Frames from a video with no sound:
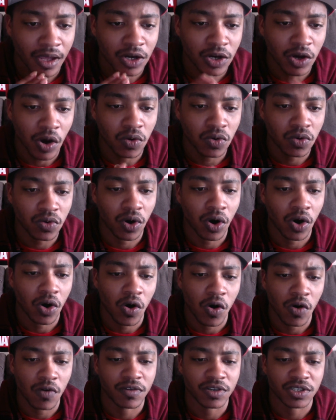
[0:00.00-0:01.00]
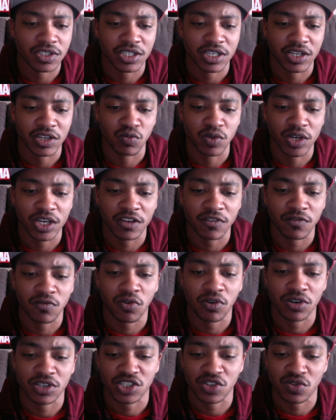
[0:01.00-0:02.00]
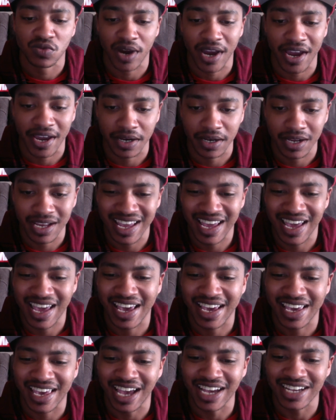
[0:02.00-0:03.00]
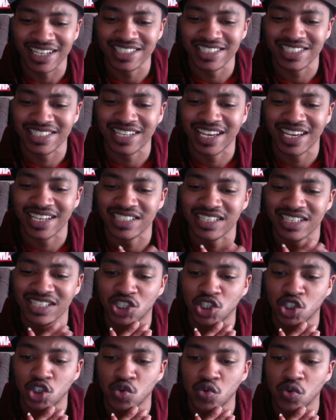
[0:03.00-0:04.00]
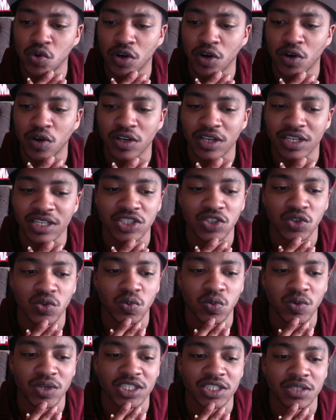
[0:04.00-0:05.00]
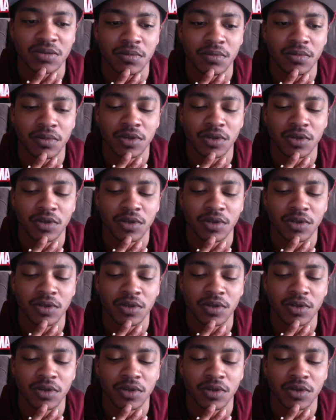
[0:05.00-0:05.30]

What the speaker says: Kokuo over to reinforce the right, and Kenki says it's too early, to which